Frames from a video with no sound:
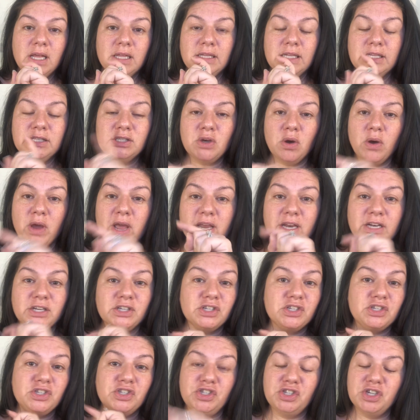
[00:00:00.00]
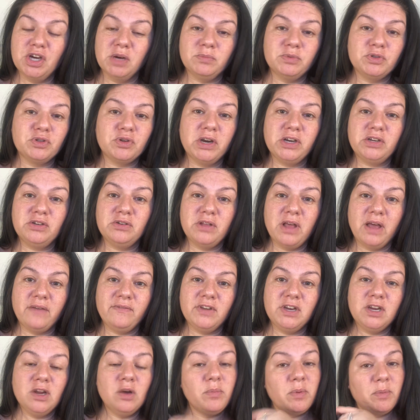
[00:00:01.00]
let's go ahead and just jump straight to that video.